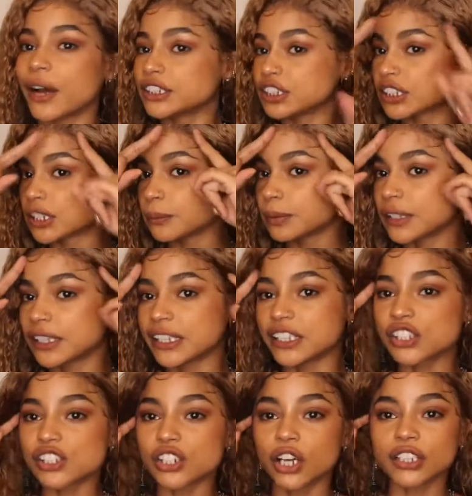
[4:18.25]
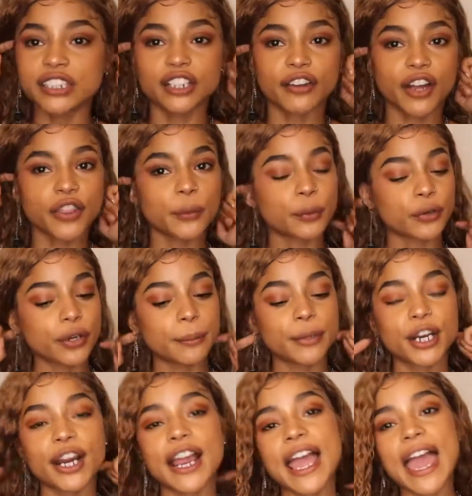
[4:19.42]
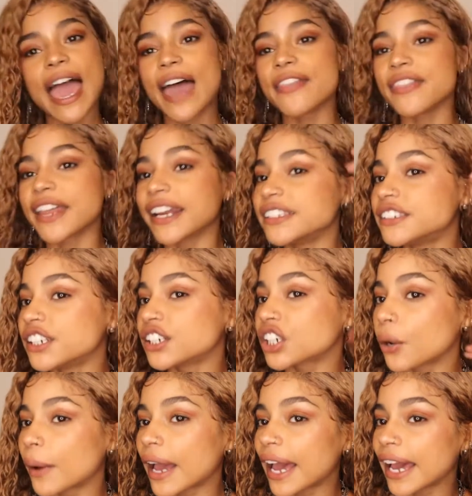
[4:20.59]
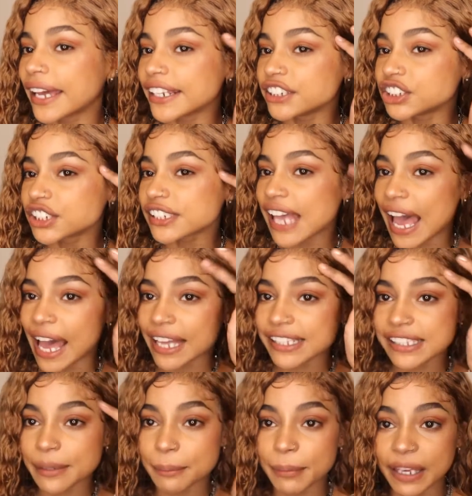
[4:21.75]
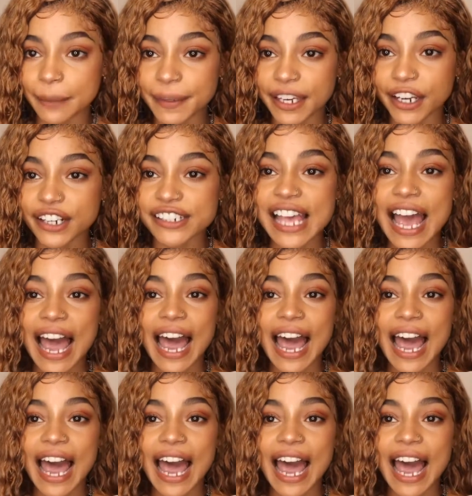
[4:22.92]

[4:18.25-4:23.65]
I just completely installed it around the perimeter, and then I did go ahead and just add some baby hairs.